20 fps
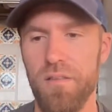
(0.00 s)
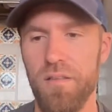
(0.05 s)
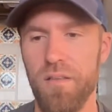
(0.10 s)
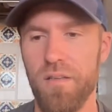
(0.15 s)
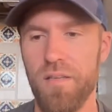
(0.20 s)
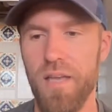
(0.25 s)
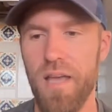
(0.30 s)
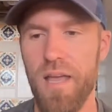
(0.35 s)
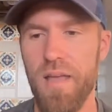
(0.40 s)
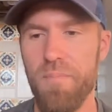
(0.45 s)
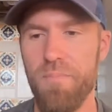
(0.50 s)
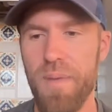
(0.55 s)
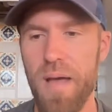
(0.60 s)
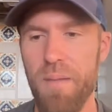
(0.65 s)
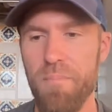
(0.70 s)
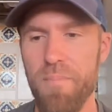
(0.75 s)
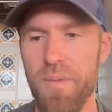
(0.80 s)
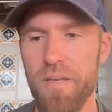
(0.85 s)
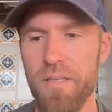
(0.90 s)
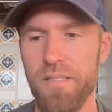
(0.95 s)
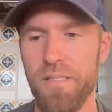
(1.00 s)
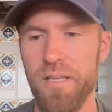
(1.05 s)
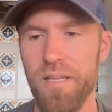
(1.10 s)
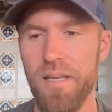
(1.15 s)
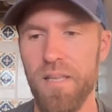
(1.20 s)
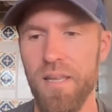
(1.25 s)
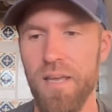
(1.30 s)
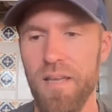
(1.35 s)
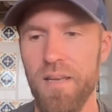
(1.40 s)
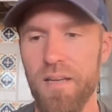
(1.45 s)
Okay, Bambi, see
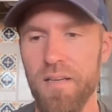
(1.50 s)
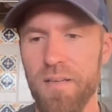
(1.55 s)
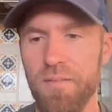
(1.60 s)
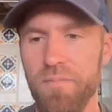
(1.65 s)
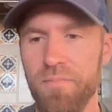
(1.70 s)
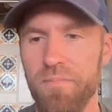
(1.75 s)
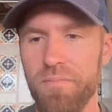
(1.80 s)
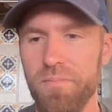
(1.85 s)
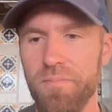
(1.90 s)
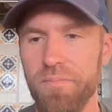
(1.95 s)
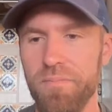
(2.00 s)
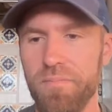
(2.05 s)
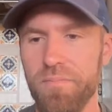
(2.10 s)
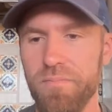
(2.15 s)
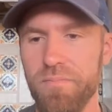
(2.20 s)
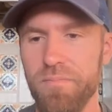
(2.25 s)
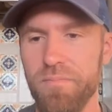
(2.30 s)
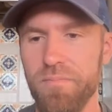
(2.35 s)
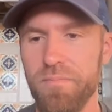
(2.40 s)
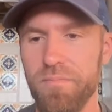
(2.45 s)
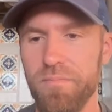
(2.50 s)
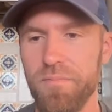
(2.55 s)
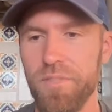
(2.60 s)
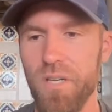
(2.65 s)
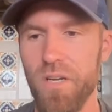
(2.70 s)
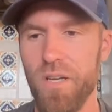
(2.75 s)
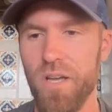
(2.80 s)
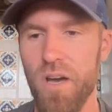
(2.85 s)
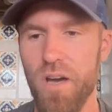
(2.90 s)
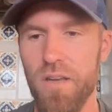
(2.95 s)
you later.
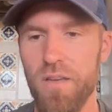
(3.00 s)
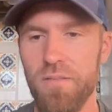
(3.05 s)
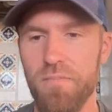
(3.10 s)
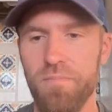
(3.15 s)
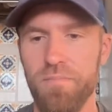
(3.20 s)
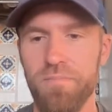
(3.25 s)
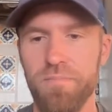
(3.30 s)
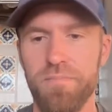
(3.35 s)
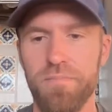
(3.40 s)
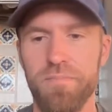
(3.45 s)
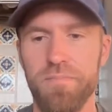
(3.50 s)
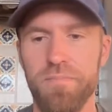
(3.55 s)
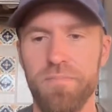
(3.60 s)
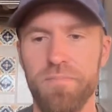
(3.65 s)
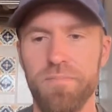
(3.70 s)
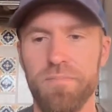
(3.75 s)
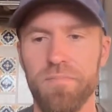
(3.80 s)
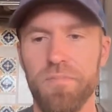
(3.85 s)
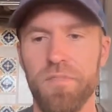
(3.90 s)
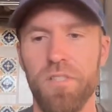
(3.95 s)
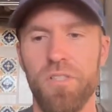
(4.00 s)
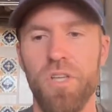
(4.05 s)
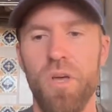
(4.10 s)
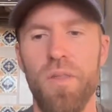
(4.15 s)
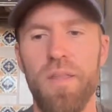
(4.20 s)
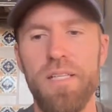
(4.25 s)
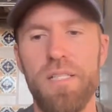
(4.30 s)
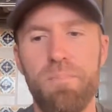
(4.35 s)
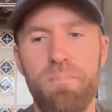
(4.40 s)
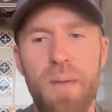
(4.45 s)
You're gone. So
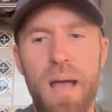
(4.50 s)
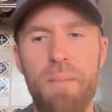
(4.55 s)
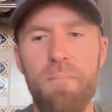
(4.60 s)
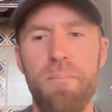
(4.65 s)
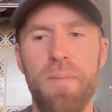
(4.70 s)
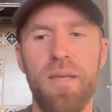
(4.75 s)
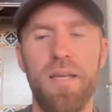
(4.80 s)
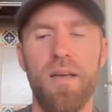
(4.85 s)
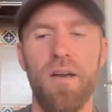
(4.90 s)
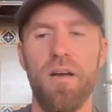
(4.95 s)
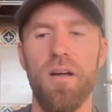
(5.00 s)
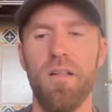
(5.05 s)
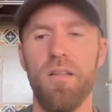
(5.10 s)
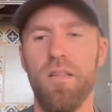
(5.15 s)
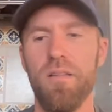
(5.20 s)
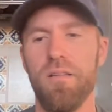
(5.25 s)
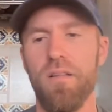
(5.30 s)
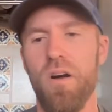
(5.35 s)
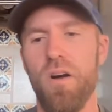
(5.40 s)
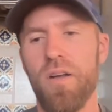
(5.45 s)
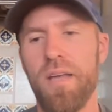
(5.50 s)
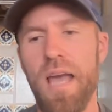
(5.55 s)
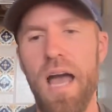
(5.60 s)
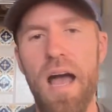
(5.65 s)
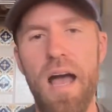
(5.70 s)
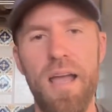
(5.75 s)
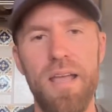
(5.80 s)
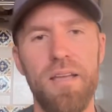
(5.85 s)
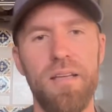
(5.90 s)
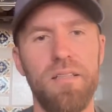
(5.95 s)
this Bambi girl or
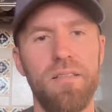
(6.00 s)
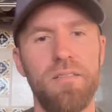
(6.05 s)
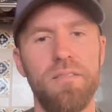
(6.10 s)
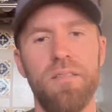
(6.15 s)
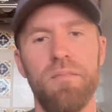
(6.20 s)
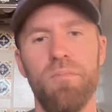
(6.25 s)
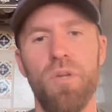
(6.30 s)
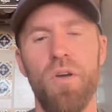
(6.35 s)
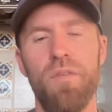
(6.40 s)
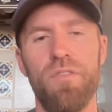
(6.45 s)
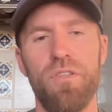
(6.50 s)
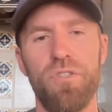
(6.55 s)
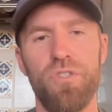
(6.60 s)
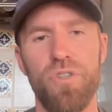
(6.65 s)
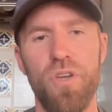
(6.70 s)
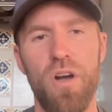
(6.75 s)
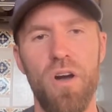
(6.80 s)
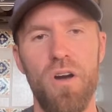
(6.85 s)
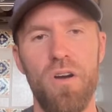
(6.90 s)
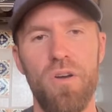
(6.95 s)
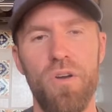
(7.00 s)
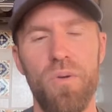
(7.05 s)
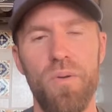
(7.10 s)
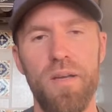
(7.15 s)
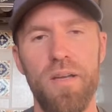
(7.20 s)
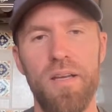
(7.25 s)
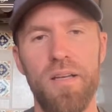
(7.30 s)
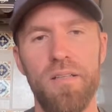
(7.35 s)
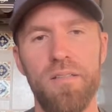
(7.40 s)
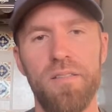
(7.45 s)
guy, I'm not even sure who
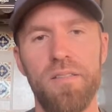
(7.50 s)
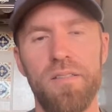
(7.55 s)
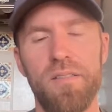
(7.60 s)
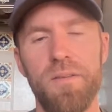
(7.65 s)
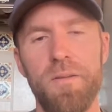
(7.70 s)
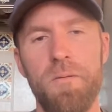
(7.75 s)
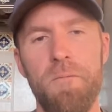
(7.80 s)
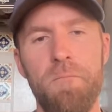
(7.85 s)
it is.